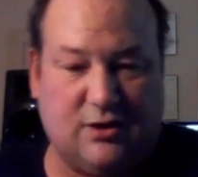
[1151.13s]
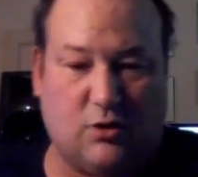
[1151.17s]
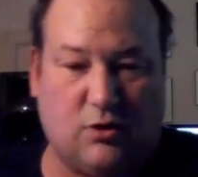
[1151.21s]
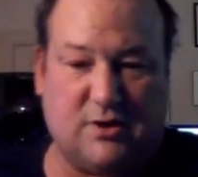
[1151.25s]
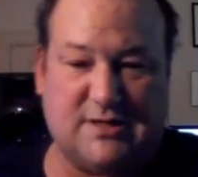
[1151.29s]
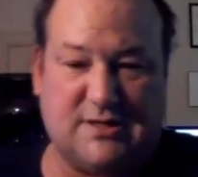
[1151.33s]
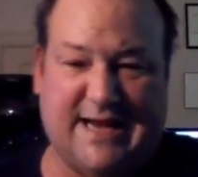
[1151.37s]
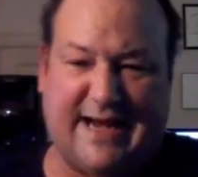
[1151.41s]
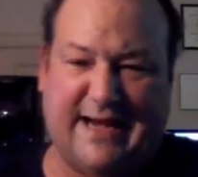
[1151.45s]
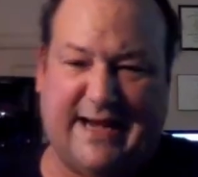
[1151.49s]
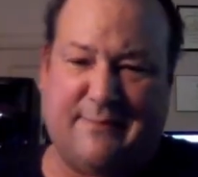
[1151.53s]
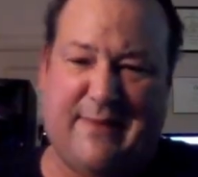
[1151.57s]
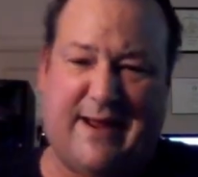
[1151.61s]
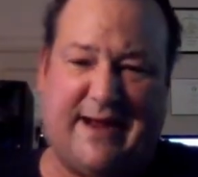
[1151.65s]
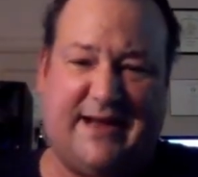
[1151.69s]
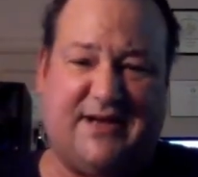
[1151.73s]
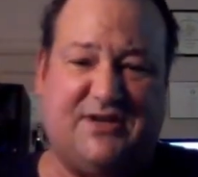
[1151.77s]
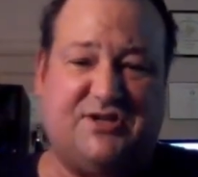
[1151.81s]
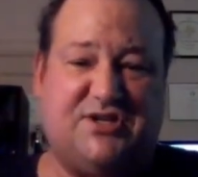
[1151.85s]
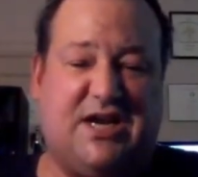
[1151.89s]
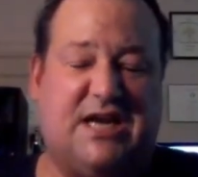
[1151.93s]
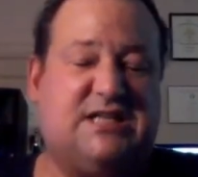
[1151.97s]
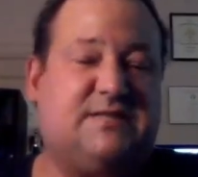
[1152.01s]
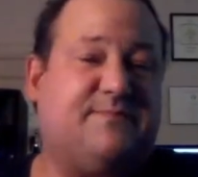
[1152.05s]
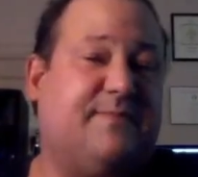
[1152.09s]
And of course I can make
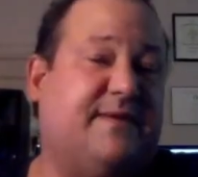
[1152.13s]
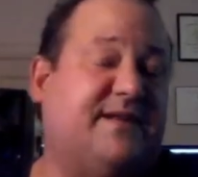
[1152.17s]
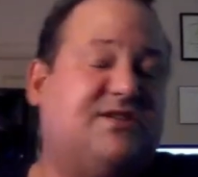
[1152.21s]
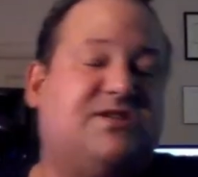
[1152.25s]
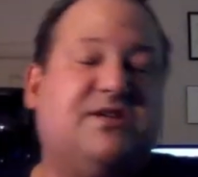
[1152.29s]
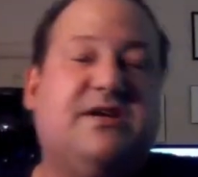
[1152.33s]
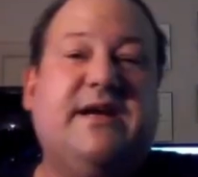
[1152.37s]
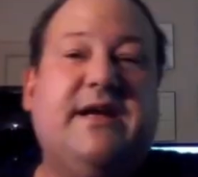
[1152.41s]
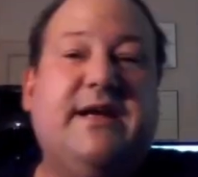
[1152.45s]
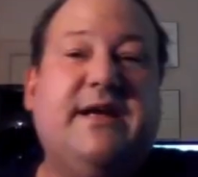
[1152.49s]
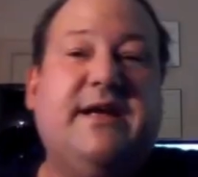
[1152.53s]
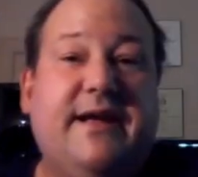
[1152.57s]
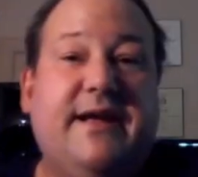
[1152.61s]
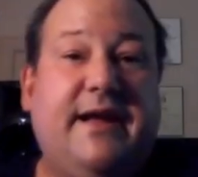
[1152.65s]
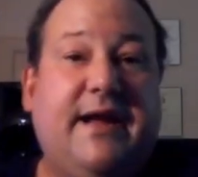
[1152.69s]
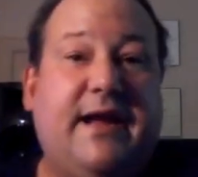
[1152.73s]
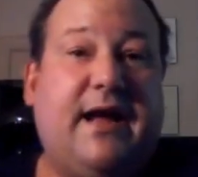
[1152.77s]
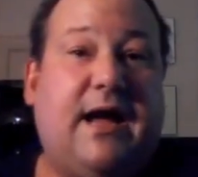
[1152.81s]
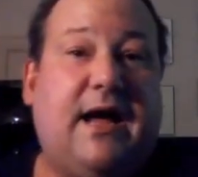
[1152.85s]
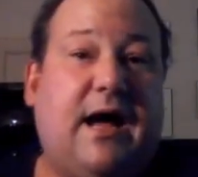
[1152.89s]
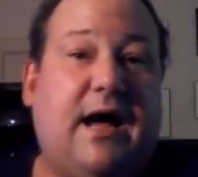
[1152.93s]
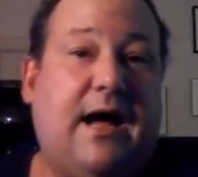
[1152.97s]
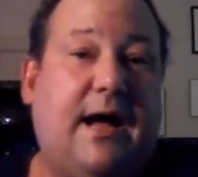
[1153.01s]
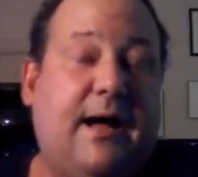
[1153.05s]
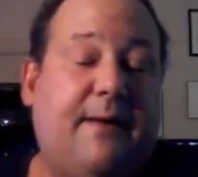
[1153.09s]
adjustments
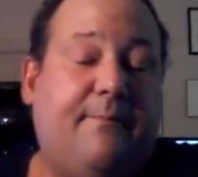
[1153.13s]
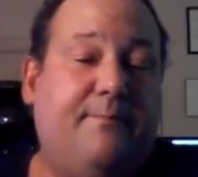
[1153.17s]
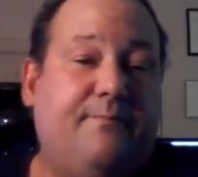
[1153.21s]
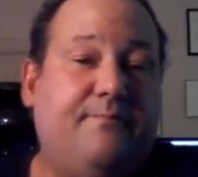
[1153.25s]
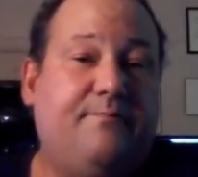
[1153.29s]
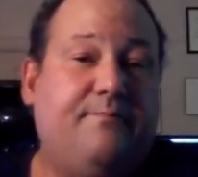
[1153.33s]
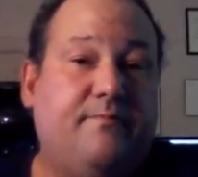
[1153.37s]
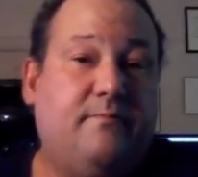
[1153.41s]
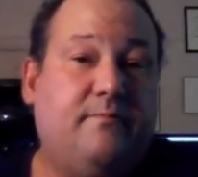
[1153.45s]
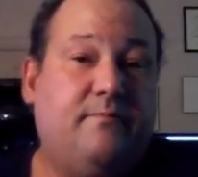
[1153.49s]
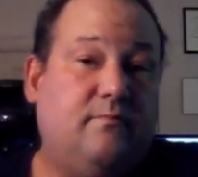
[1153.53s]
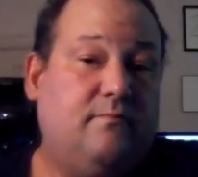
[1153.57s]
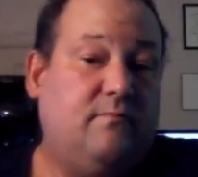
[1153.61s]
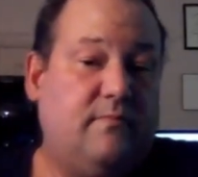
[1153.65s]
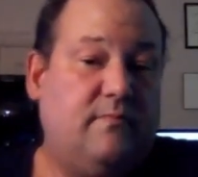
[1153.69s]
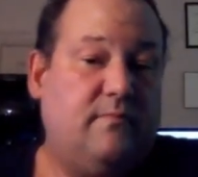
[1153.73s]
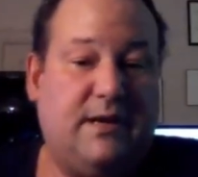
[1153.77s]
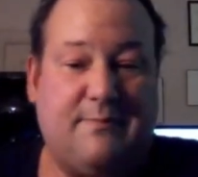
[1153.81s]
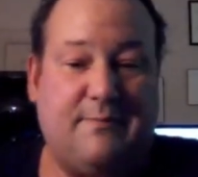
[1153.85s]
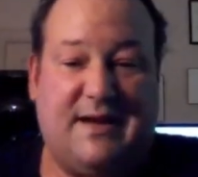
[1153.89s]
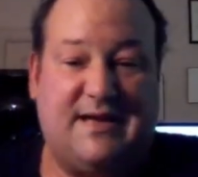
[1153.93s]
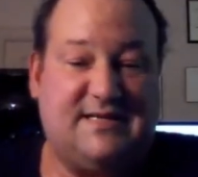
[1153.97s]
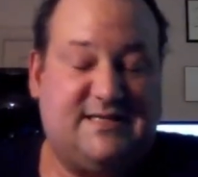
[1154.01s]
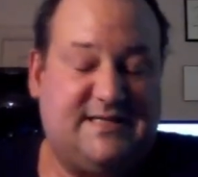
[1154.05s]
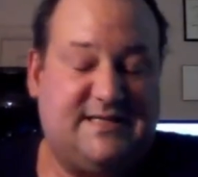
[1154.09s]
in
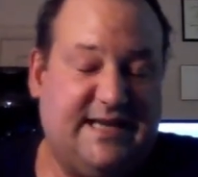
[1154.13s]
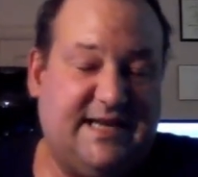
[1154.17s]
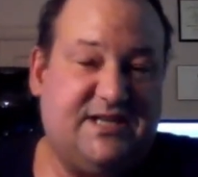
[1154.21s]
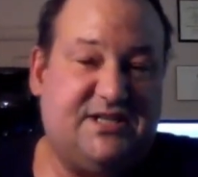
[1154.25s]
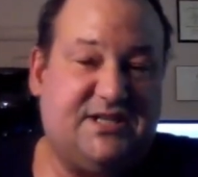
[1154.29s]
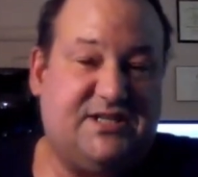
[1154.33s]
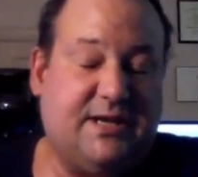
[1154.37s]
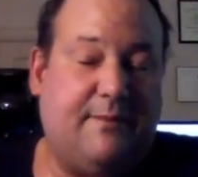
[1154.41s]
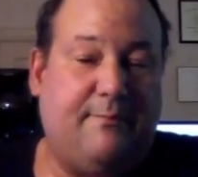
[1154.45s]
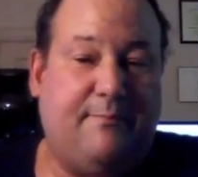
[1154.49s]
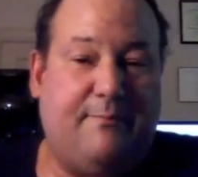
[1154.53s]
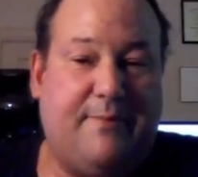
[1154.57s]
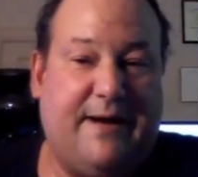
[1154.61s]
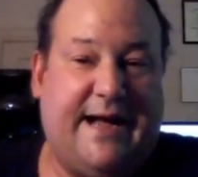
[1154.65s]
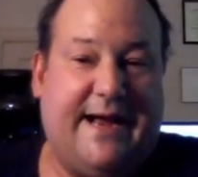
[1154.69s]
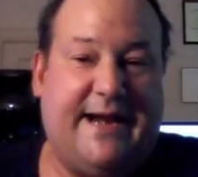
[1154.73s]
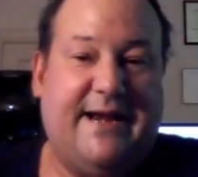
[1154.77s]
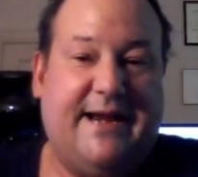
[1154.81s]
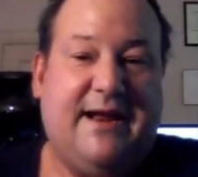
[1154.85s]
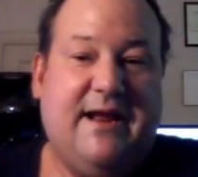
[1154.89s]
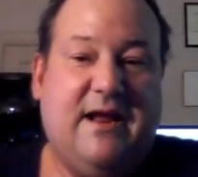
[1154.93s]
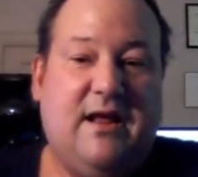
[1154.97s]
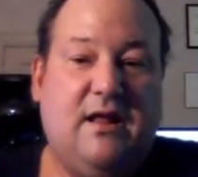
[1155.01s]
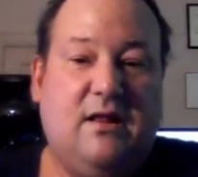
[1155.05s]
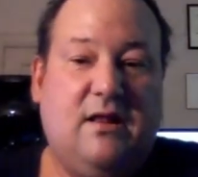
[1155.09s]
my system,
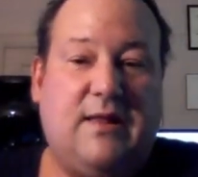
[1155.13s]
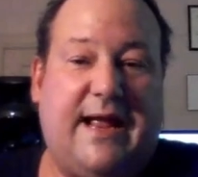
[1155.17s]
but